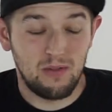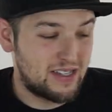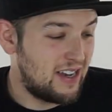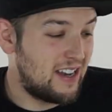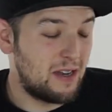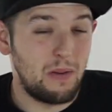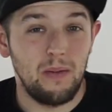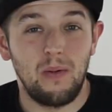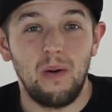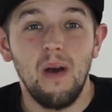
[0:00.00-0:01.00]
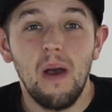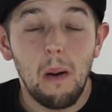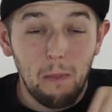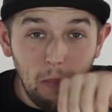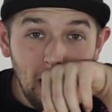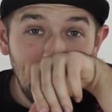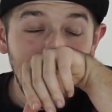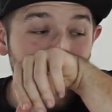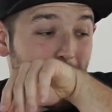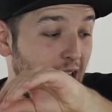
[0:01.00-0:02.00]
and will send it to people,
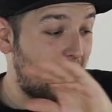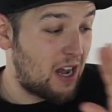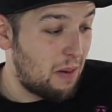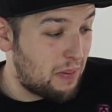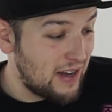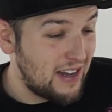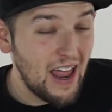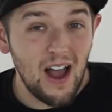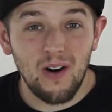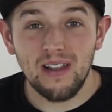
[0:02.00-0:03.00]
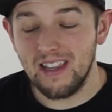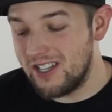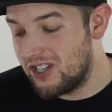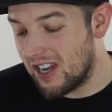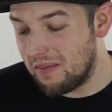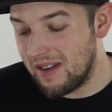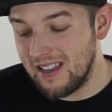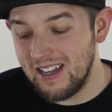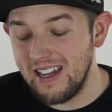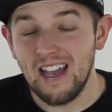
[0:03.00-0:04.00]
but a company now
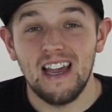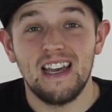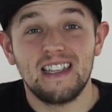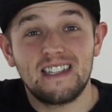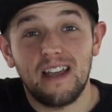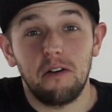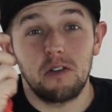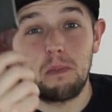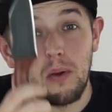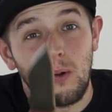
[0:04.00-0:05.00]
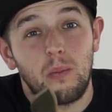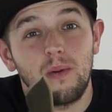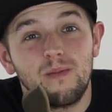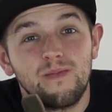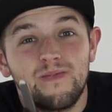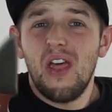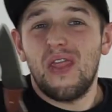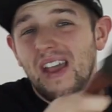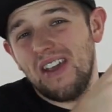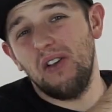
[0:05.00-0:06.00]
legitimately sells poop.
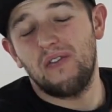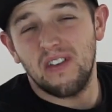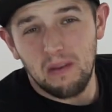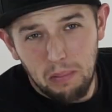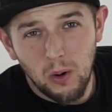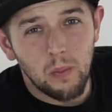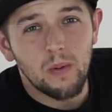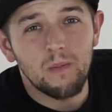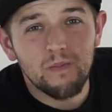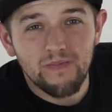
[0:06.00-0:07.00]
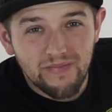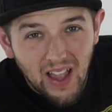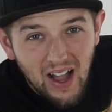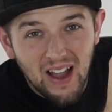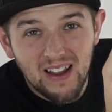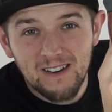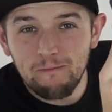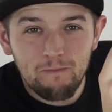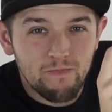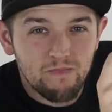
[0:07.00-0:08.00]
Thank you for the poop. I...